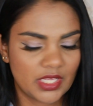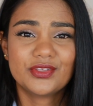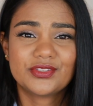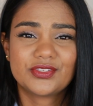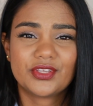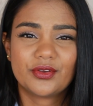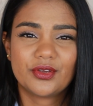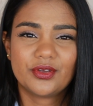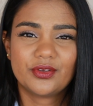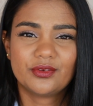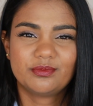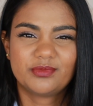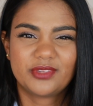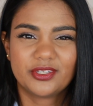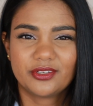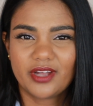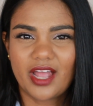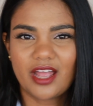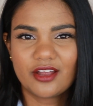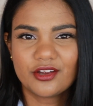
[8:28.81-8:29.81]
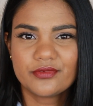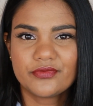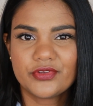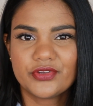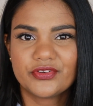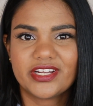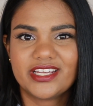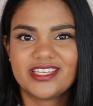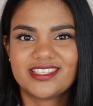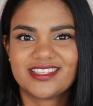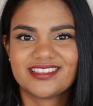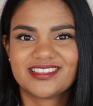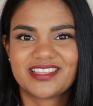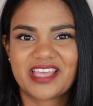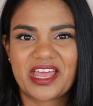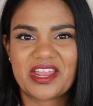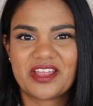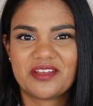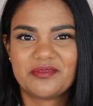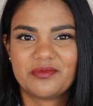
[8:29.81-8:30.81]
So there are a few reasons
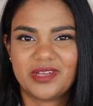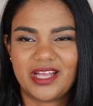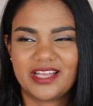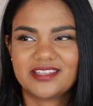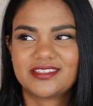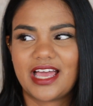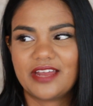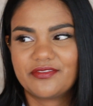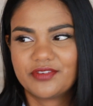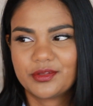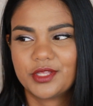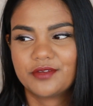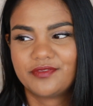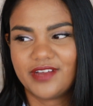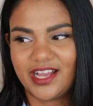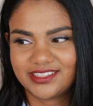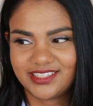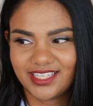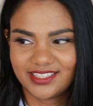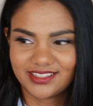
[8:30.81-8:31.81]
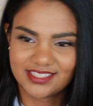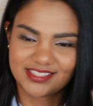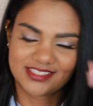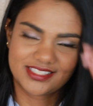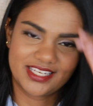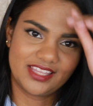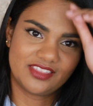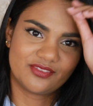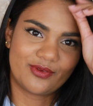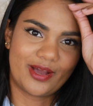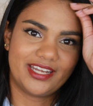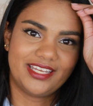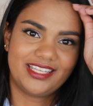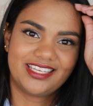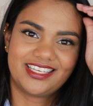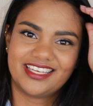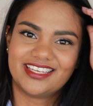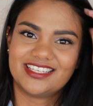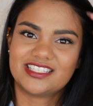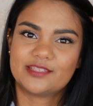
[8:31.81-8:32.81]
that, aside from the fact that this teeth
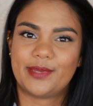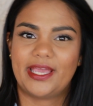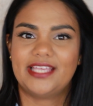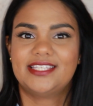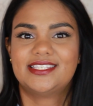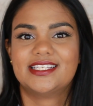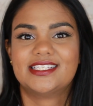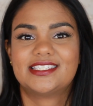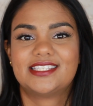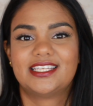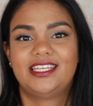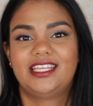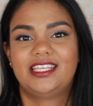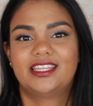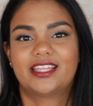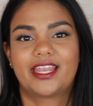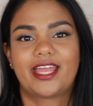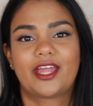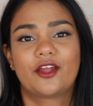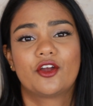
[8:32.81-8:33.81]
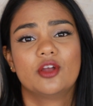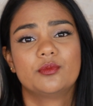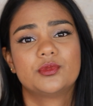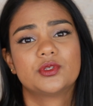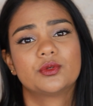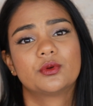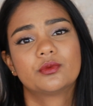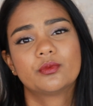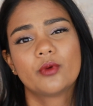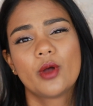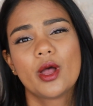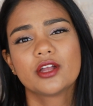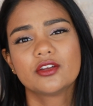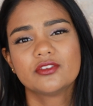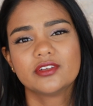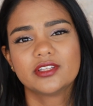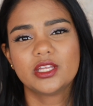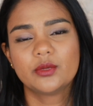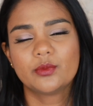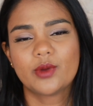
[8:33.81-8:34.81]
whitening kit is based in Sydney, that I hoped it would
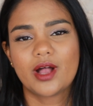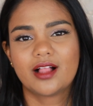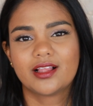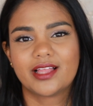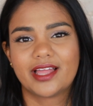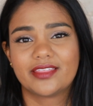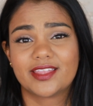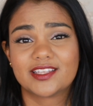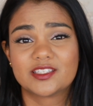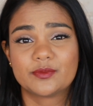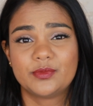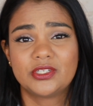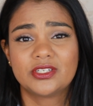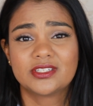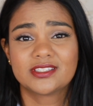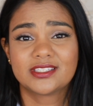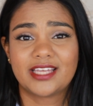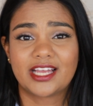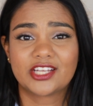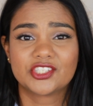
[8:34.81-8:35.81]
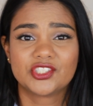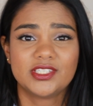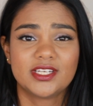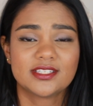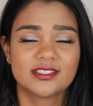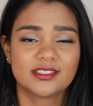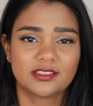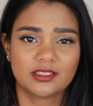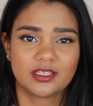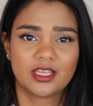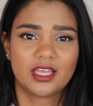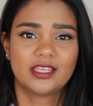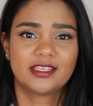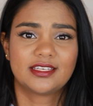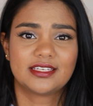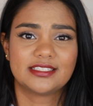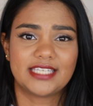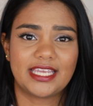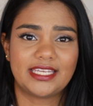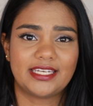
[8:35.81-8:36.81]
work really well, and that's because it actually doesn't
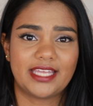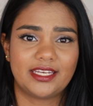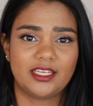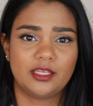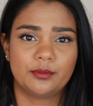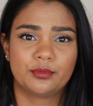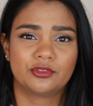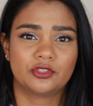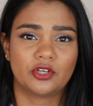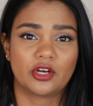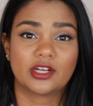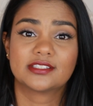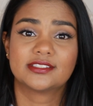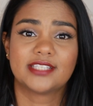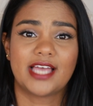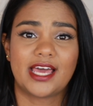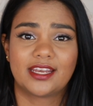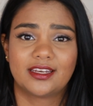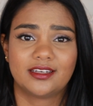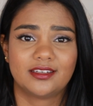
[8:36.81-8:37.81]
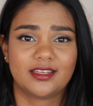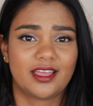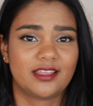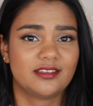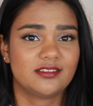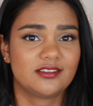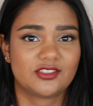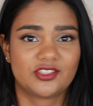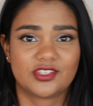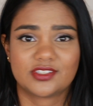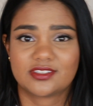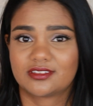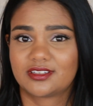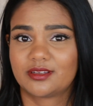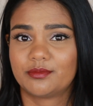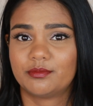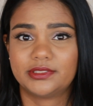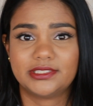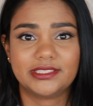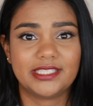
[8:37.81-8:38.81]
contain any peroxide and is just
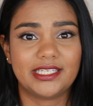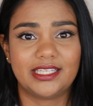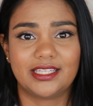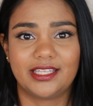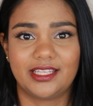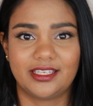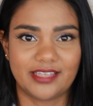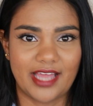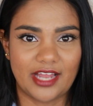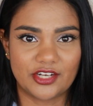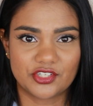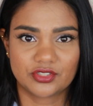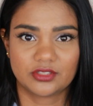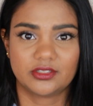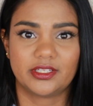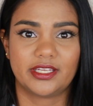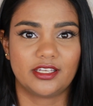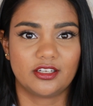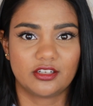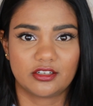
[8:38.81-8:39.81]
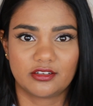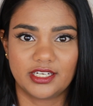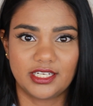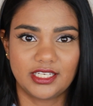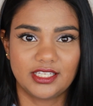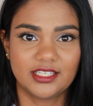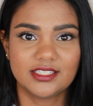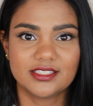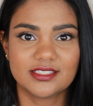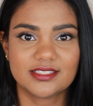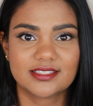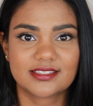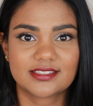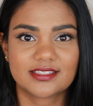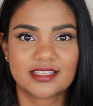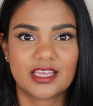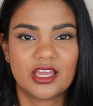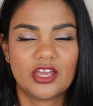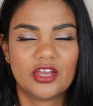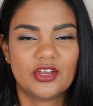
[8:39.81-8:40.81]
completely natural
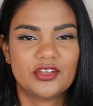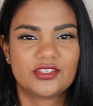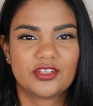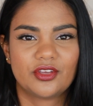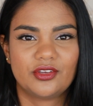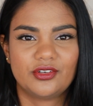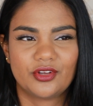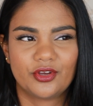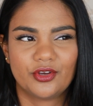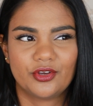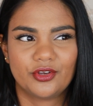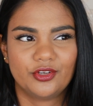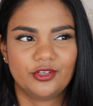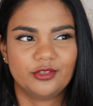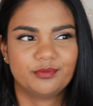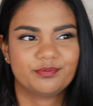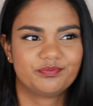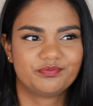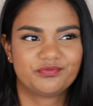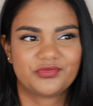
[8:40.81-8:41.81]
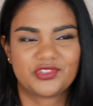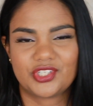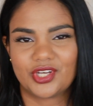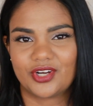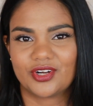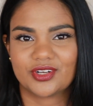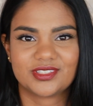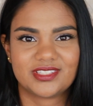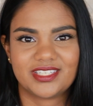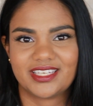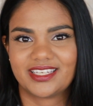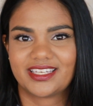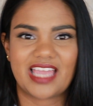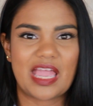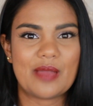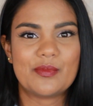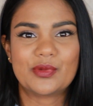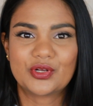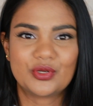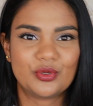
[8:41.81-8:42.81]
ingredients, so no toxic
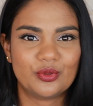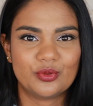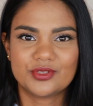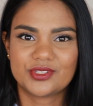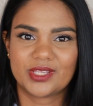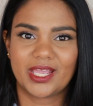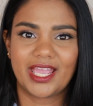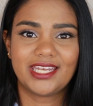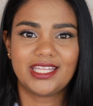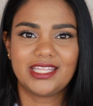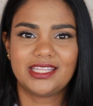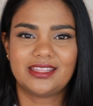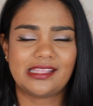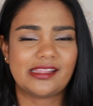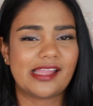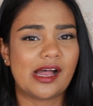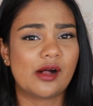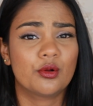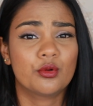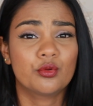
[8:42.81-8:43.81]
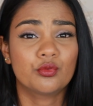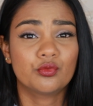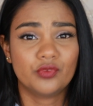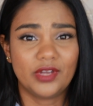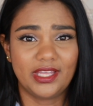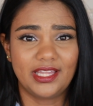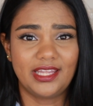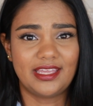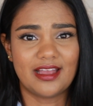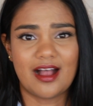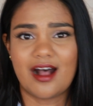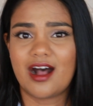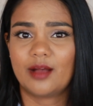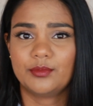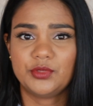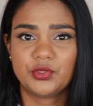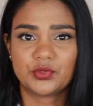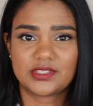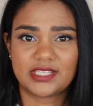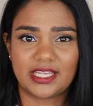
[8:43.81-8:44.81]
chemicals or anything that will really
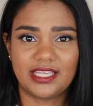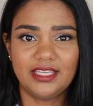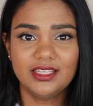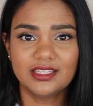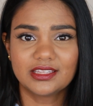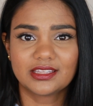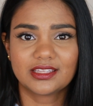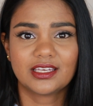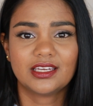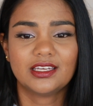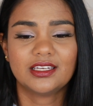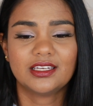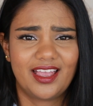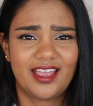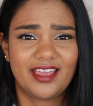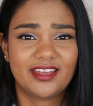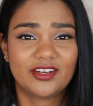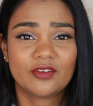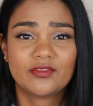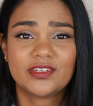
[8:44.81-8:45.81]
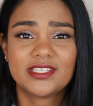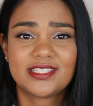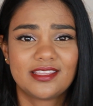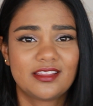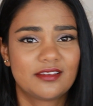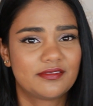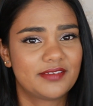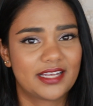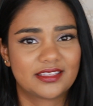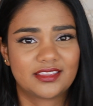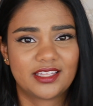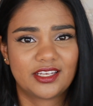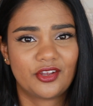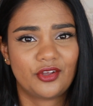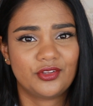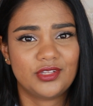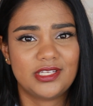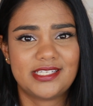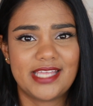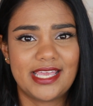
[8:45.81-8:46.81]
harm your teeth. And obviously the fact that it
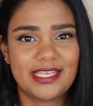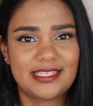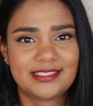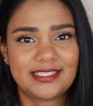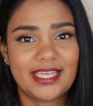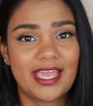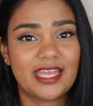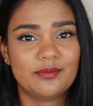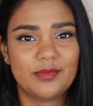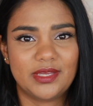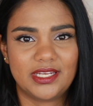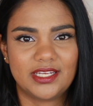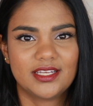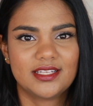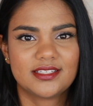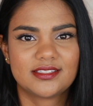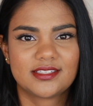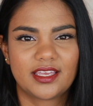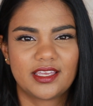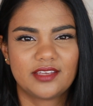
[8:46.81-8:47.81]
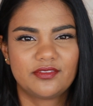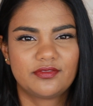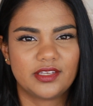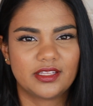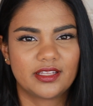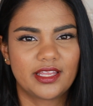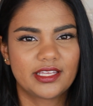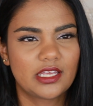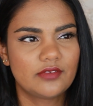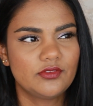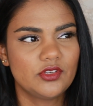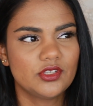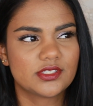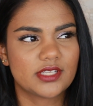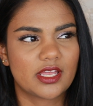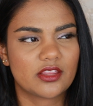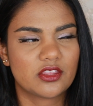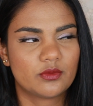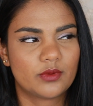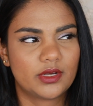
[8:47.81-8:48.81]
only takes 10 minutes, I feel like I've
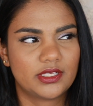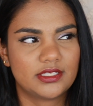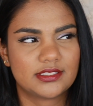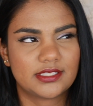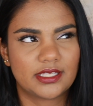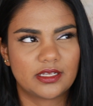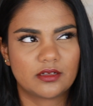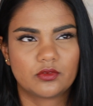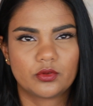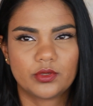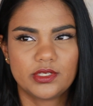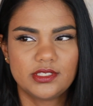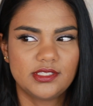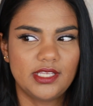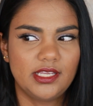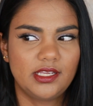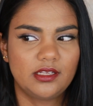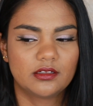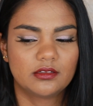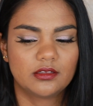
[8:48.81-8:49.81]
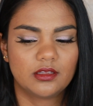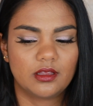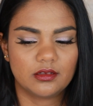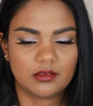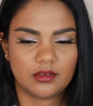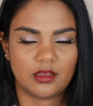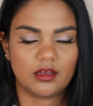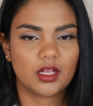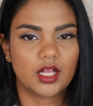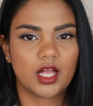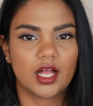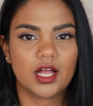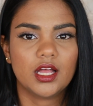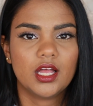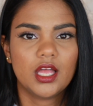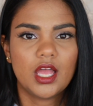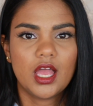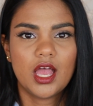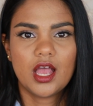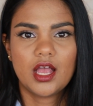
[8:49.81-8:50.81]
used other ones that have always taken a lot
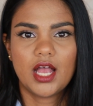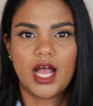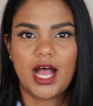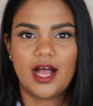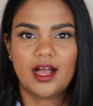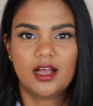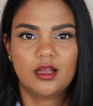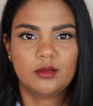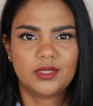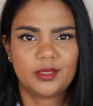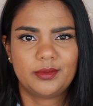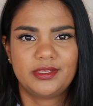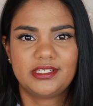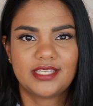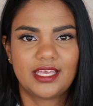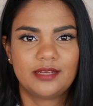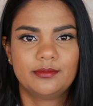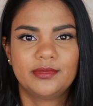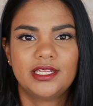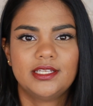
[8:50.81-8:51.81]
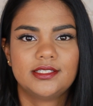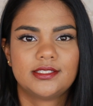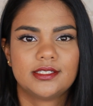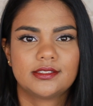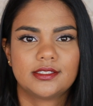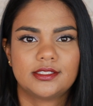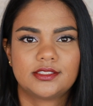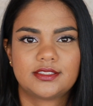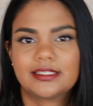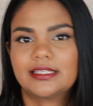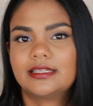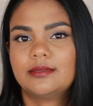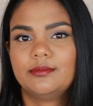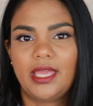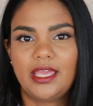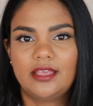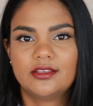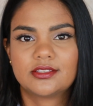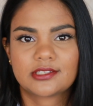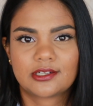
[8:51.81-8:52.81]
longer. I mean, 10 minutes is literally
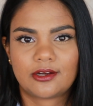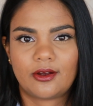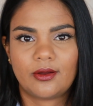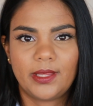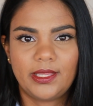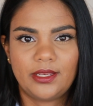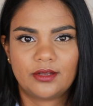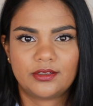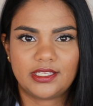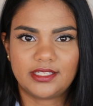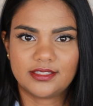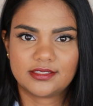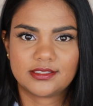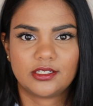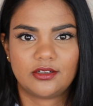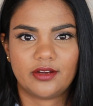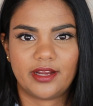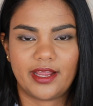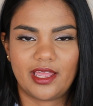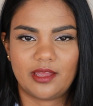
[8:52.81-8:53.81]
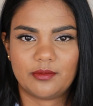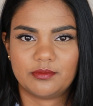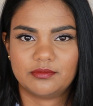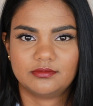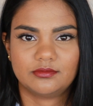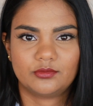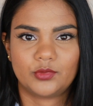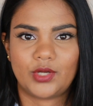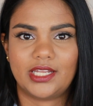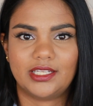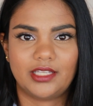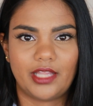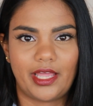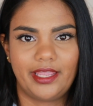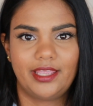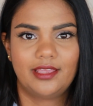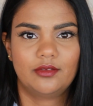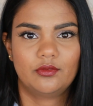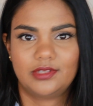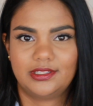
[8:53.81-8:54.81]
me scrolling on Instagram while
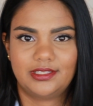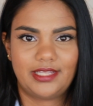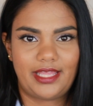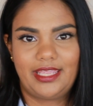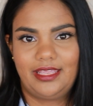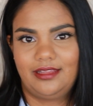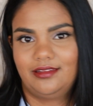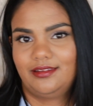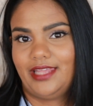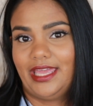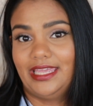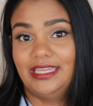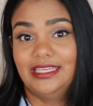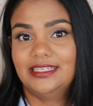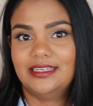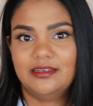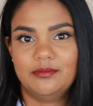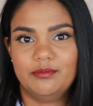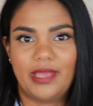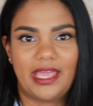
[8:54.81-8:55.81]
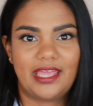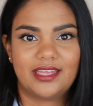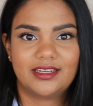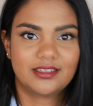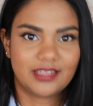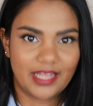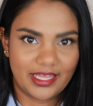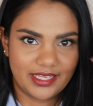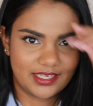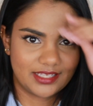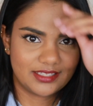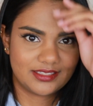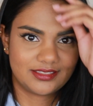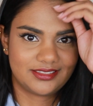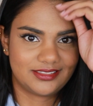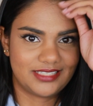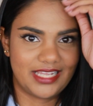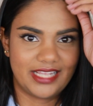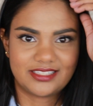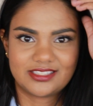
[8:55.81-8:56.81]
like laying in bed. Like
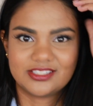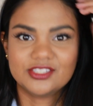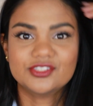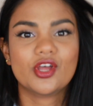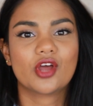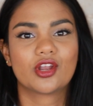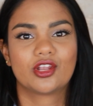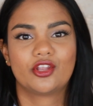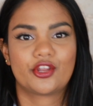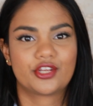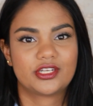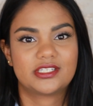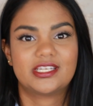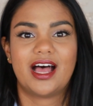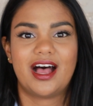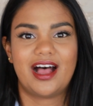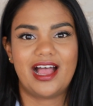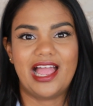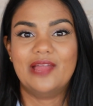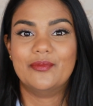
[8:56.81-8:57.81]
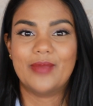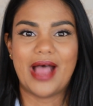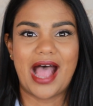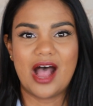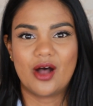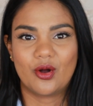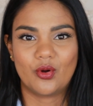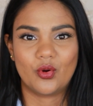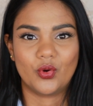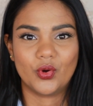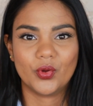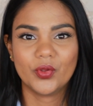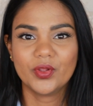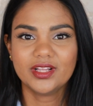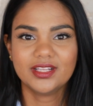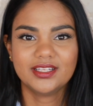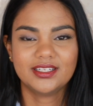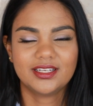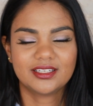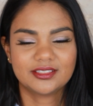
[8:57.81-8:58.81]
it's not a lot of time at
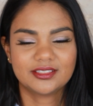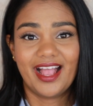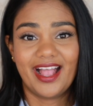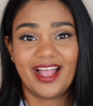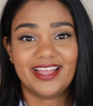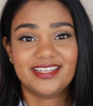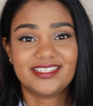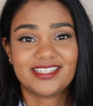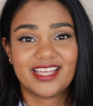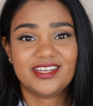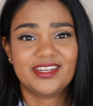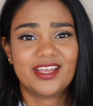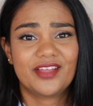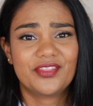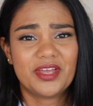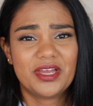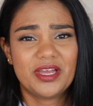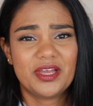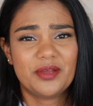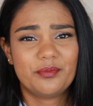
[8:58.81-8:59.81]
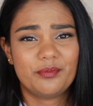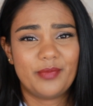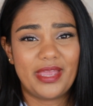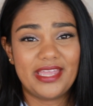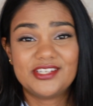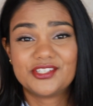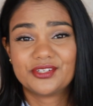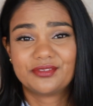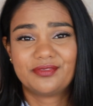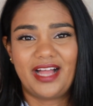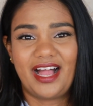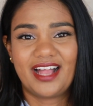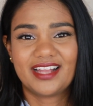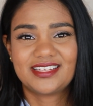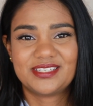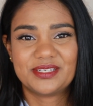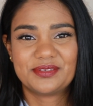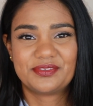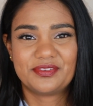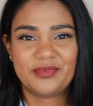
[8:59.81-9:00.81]
all. And another major
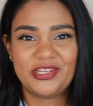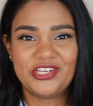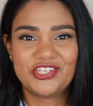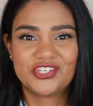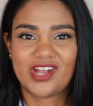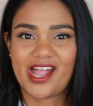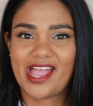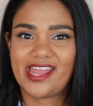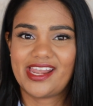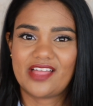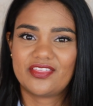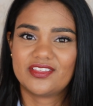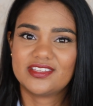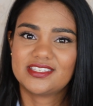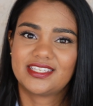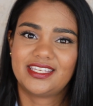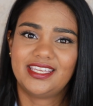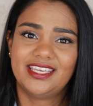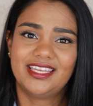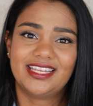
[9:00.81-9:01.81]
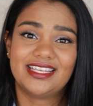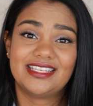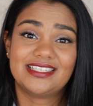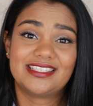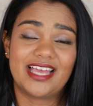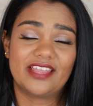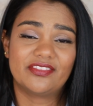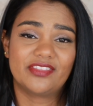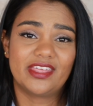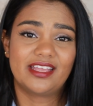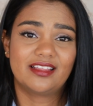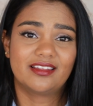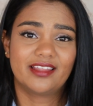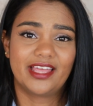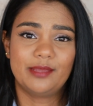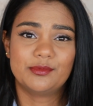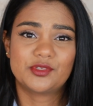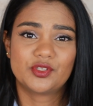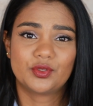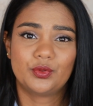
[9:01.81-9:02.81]
factor for me trying out this kit is that they
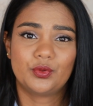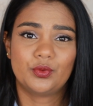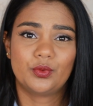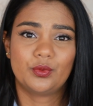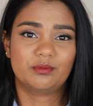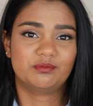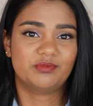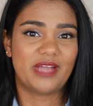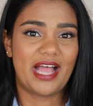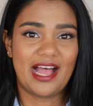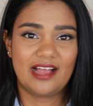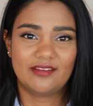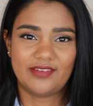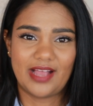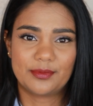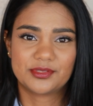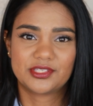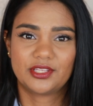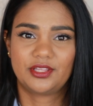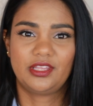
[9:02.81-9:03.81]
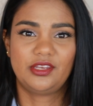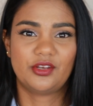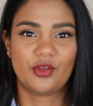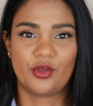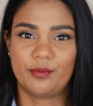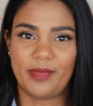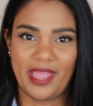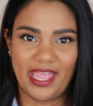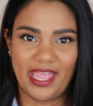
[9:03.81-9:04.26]
claim to have absolutely no